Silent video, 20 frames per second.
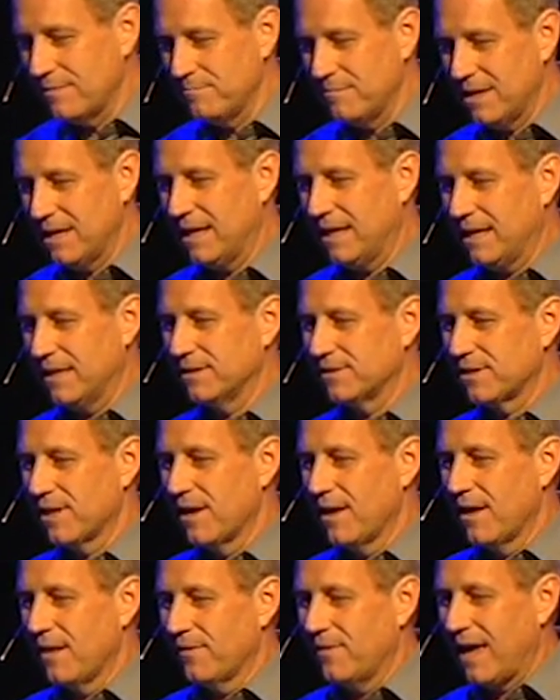means
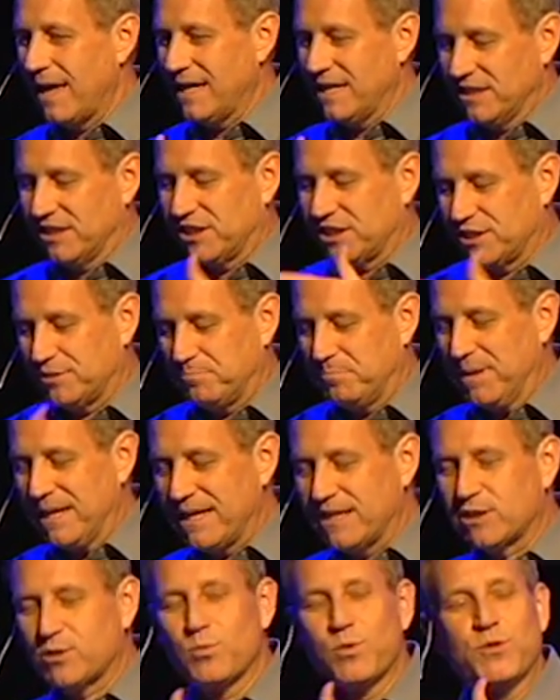that he
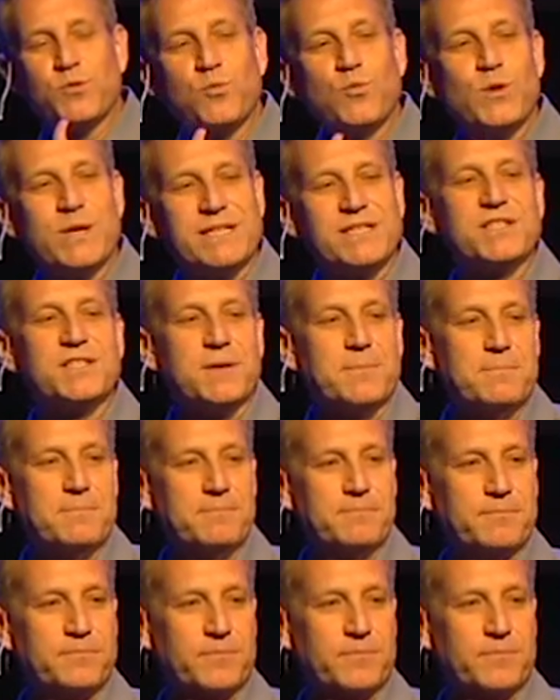speaks with wisdom.